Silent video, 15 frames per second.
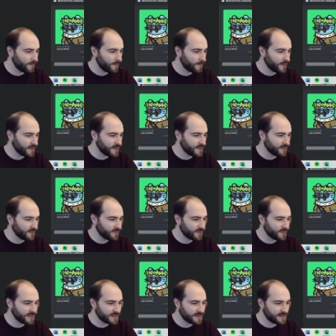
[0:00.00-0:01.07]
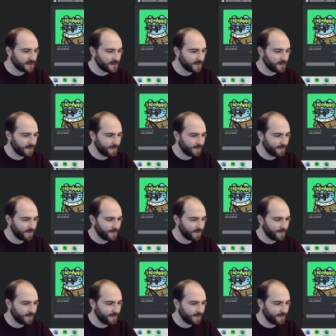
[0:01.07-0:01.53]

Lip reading: 0.0369,